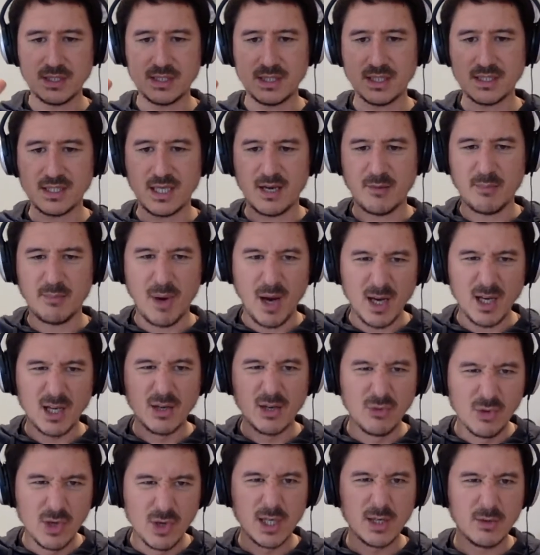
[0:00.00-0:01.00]
sex addict, but I
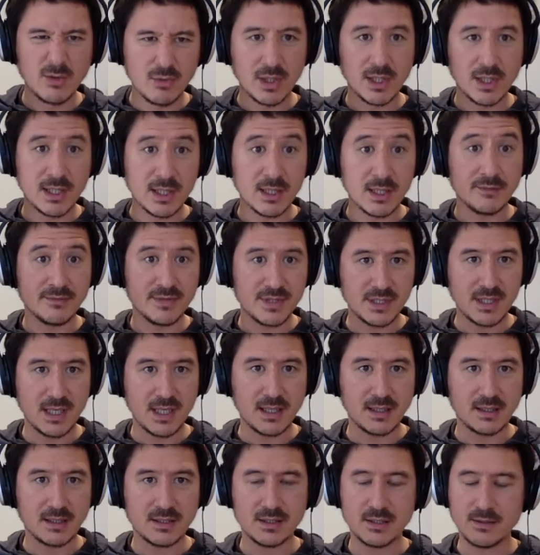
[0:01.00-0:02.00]
really, really love
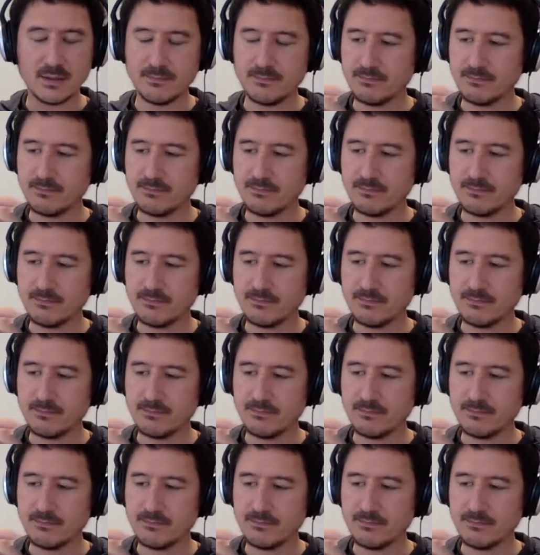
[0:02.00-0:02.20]
sex.